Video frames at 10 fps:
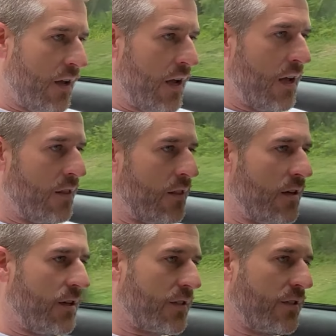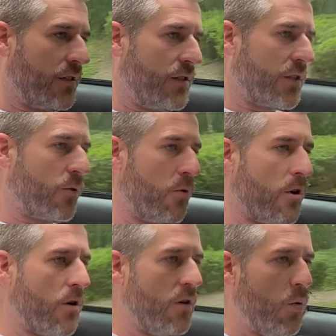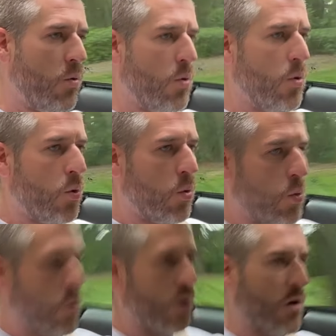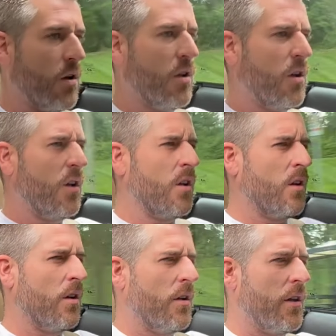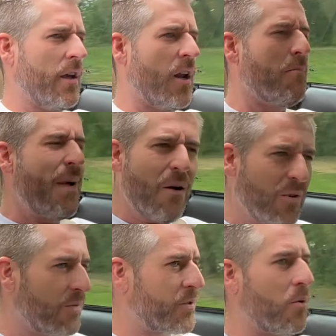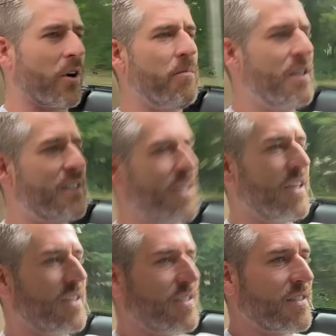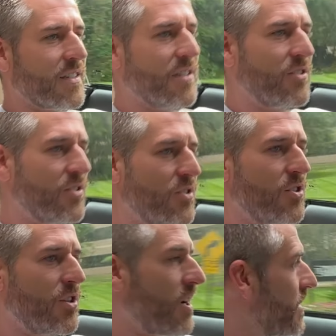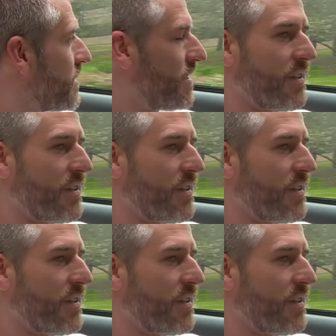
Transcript: And this is a corner. Woo! And a mountain of torque. I mean, this thing is just